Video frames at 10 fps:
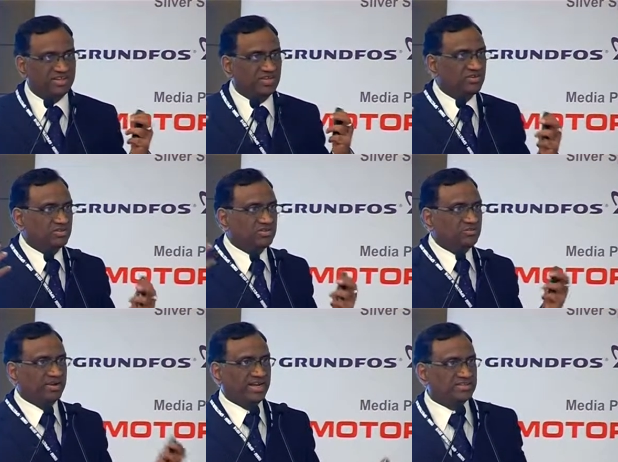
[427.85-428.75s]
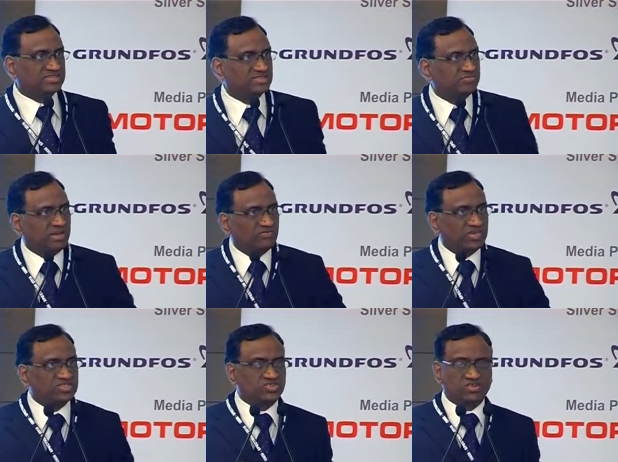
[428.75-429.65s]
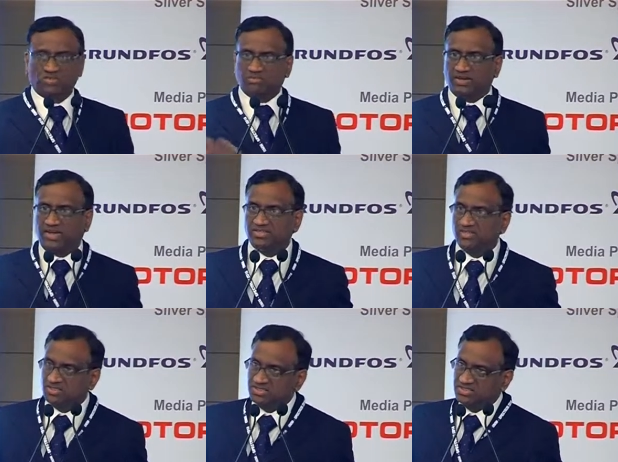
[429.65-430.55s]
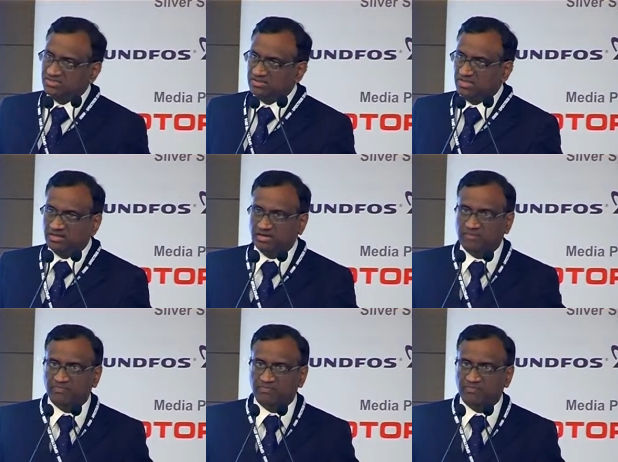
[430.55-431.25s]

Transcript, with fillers: you know, the brightest manufacturer or the brightest logistics guy.